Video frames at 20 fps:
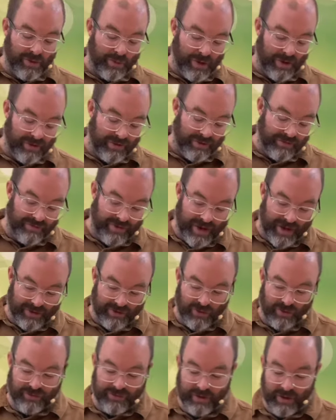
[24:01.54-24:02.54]
whether, in fact,
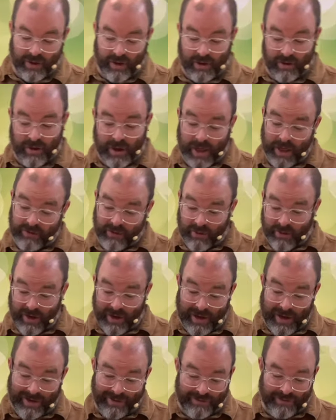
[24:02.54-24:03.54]
often our lives, I,
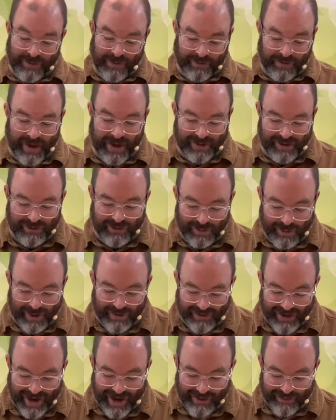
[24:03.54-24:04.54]
I reflect this on
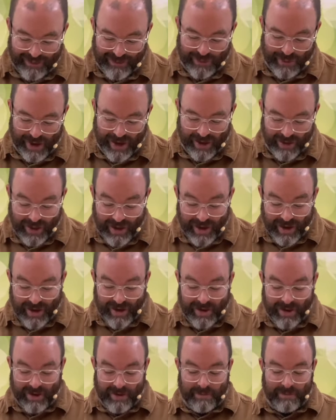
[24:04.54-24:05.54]
myself as well,
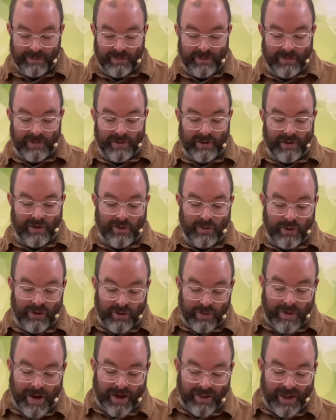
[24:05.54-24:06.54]
whether
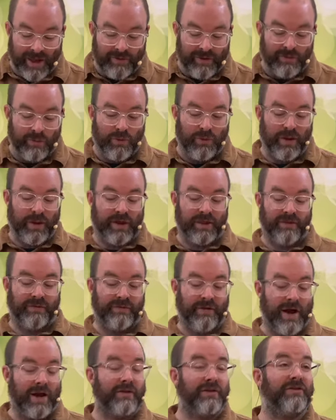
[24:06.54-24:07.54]
my life is more like the
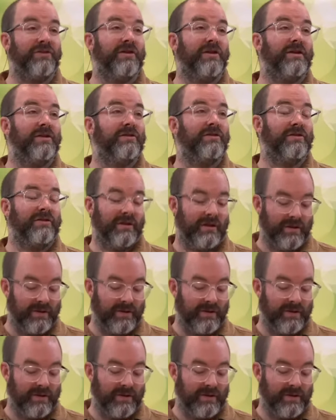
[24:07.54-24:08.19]
Pharisees.